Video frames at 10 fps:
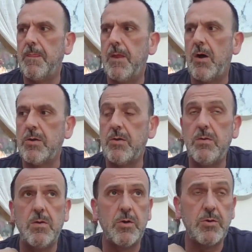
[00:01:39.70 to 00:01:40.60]
Are you
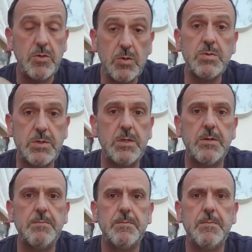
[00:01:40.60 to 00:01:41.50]
using
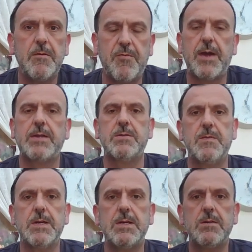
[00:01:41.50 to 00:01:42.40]
them
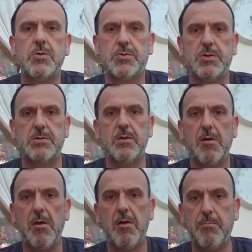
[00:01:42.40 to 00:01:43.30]
effectively? Not just
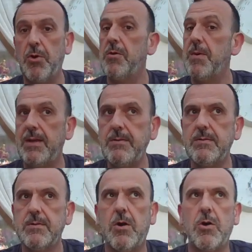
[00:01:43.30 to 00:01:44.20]
putting them in.
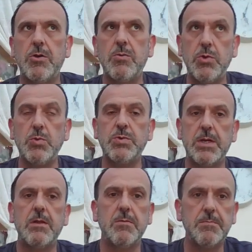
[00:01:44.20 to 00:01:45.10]
Are you
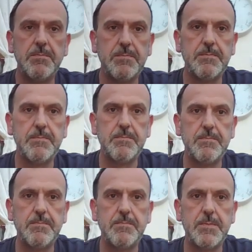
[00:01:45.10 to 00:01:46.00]
using them?
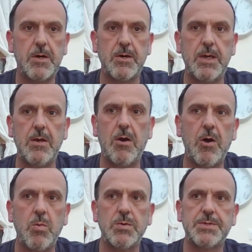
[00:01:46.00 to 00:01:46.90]
I
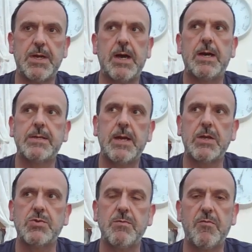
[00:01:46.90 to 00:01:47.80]
want to add
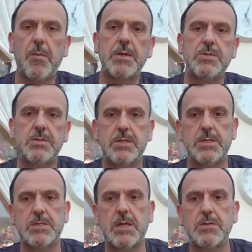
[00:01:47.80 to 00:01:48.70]
extra information to this
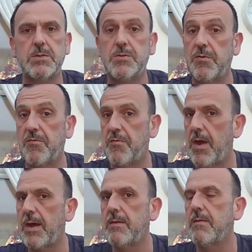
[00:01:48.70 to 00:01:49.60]
sentence for
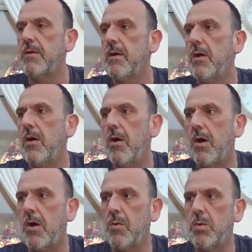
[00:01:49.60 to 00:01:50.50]
effect.
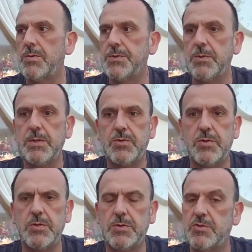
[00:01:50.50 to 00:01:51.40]
I want to
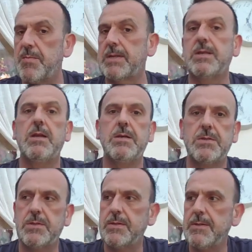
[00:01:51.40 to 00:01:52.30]
introduce a dramatic list.